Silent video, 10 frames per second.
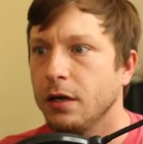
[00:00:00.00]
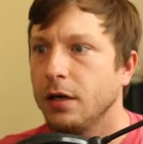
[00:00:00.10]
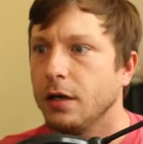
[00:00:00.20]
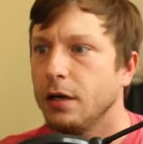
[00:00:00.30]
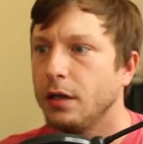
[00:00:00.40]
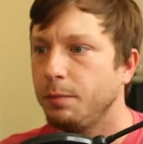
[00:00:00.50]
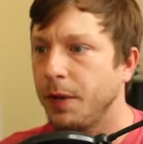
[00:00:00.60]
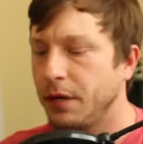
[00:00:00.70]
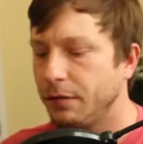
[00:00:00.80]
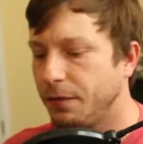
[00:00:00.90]
The
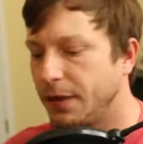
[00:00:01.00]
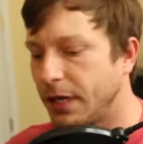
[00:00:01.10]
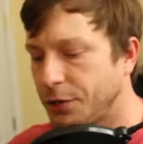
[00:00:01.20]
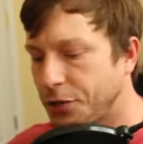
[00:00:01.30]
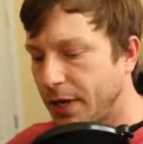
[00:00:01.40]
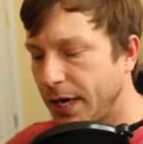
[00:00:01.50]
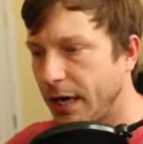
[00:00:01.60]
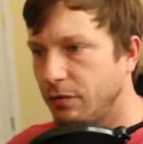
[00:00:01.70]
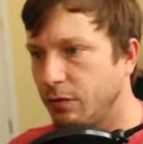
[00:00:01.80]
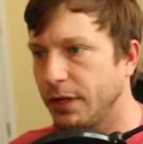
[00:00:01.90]
benefit that you
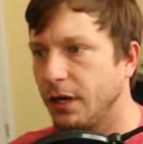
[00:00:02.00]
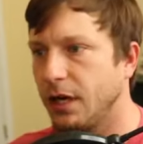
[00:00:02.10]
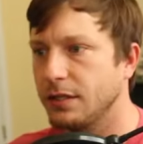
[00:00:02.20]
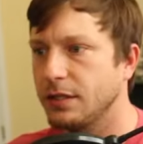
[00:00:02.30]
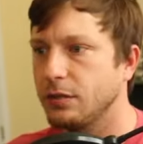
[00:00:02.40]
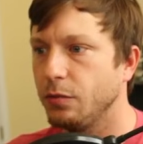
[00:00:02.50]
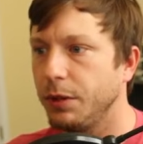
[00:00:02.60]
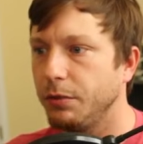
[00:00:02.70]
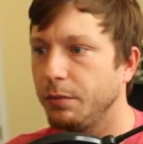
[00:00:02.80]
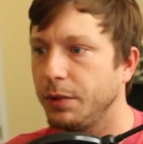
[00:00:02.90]
have with us is we
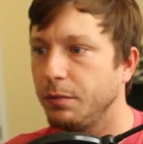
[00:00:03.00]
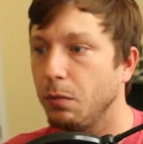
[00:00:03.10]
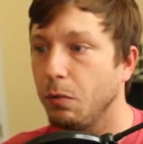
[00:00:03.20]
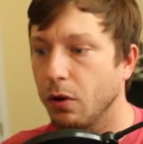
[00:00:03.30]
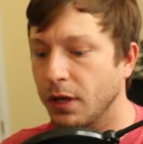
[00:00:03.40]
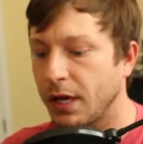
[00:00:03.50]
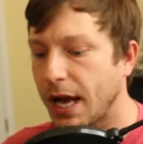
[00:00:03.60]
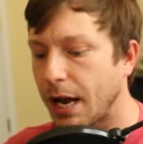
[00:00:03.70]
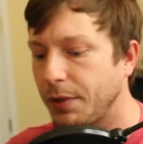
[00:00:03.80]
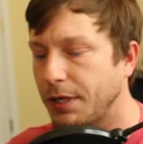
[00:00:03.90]
will be more than
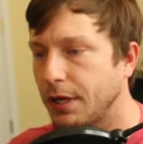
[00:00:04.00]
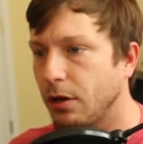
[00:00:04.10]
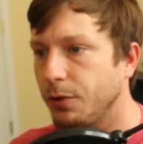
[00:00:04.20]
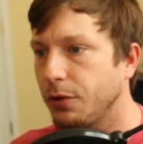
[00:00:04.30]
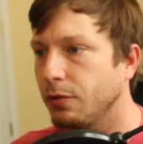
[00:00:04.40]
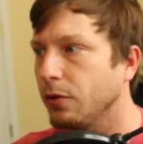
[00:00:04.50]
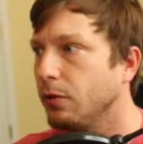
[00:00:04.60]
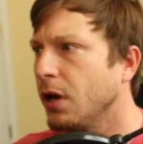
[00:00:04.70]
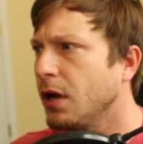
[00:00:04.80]
happy to help you through,